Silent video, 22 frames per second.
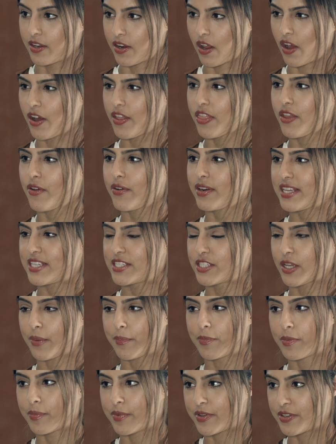Are there any
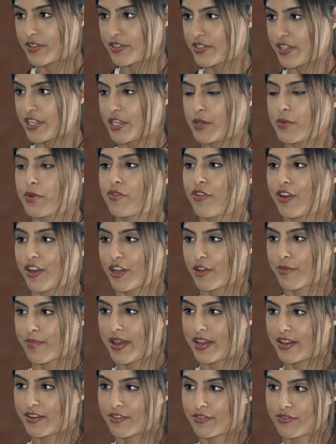supplements that you would
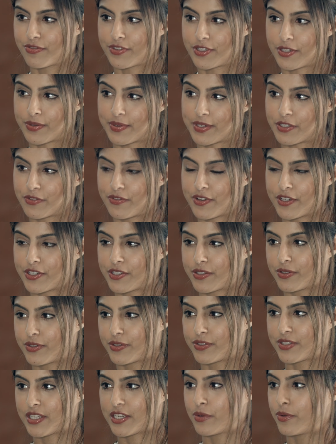recommend to
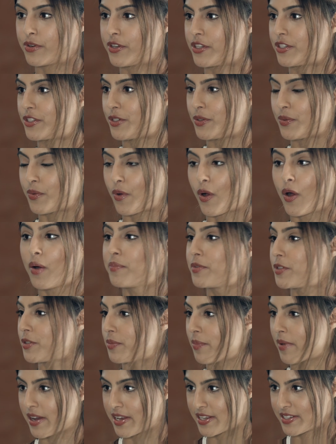individuals in order to
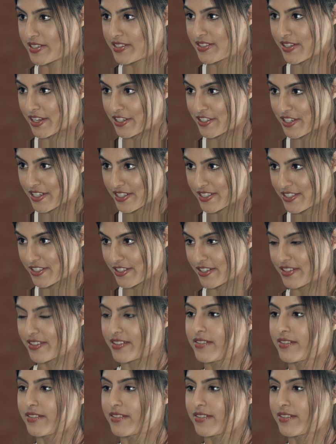optimize digestion?